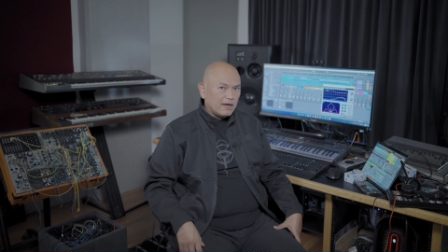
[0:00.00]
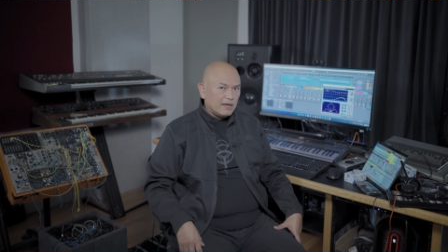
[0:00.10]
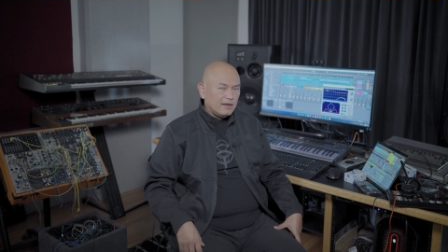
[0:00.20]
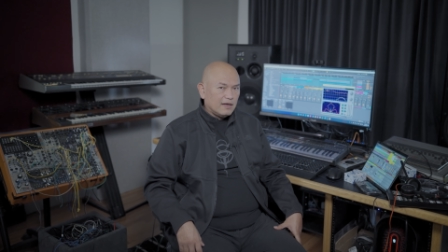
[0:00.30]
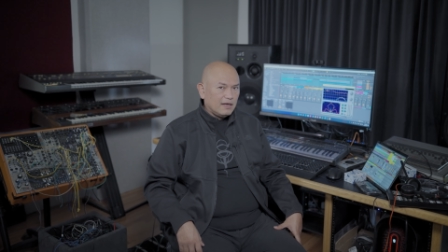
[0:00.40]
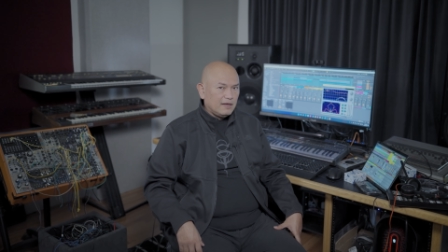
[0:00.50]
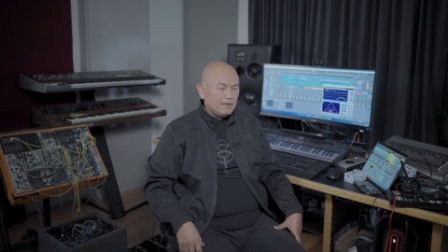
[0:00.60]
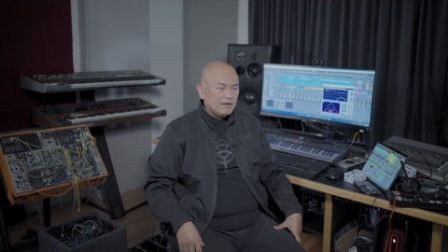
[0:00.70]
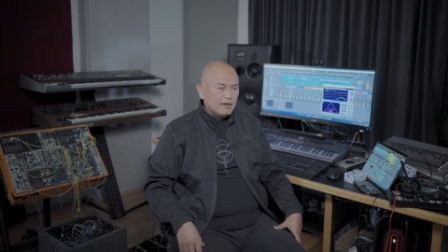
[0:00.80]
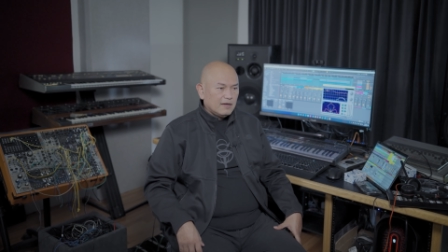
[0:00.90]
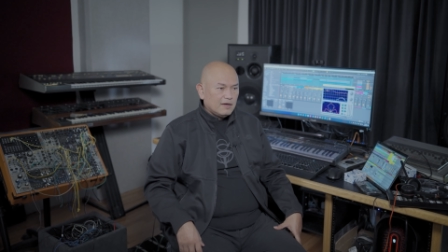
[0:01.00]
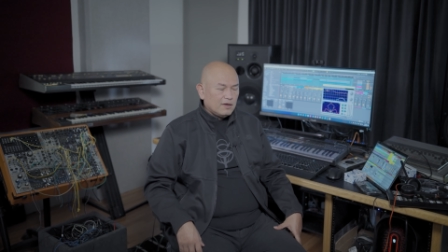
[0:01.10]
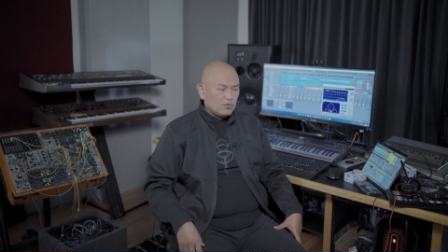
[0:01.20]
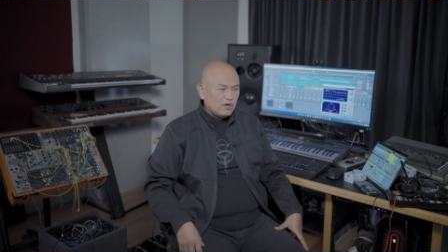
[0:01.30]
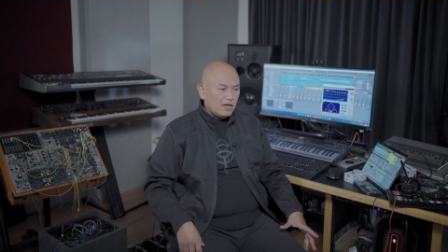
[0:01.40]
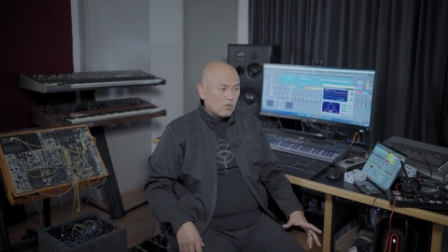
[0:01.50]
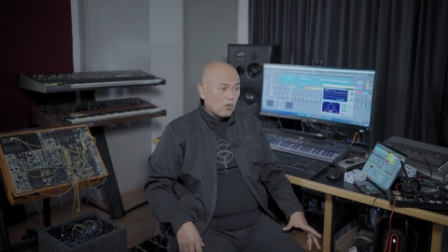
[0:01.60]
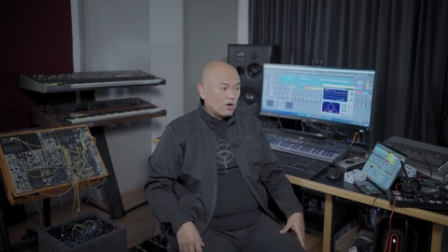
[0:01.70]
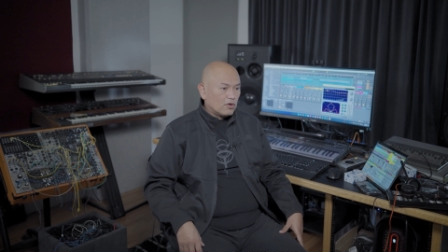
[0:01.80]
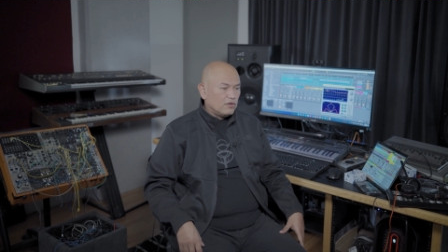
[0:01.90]
I, I really
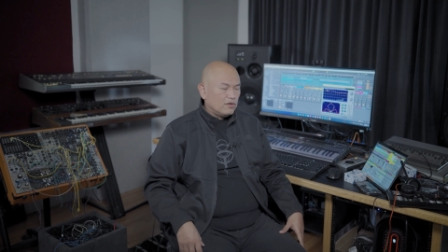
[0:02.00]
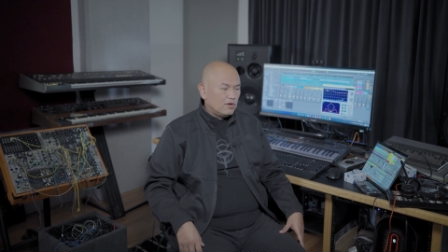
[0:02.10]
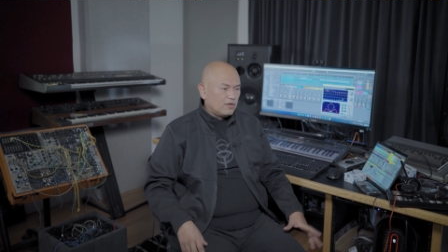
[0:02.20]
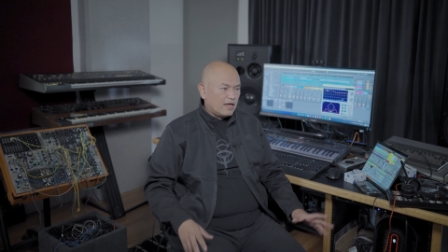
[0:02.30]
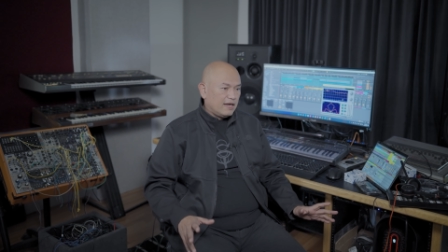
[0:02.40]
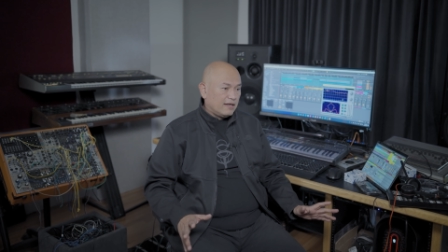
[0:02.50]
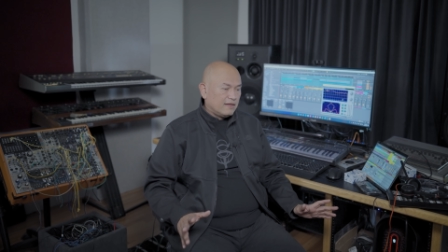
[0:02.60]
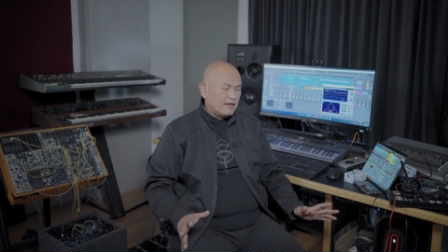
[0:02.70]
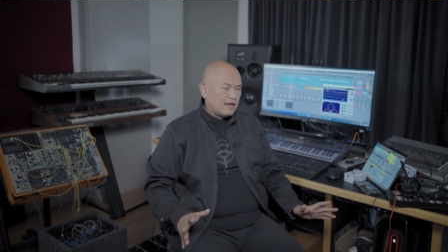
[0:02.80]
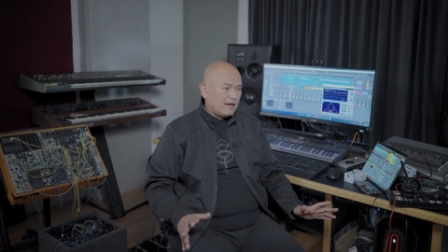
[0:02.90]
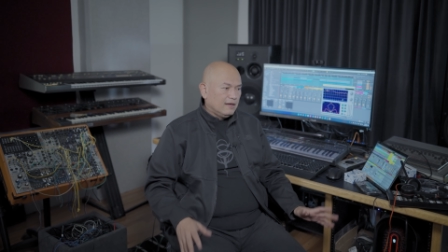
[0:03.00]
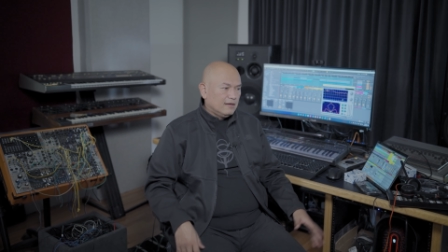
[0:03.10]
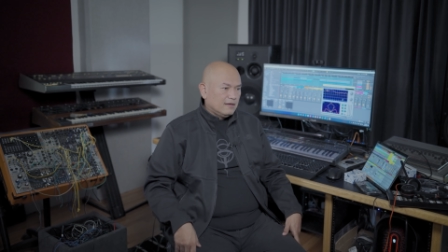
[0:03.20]
work on, on get it, uh,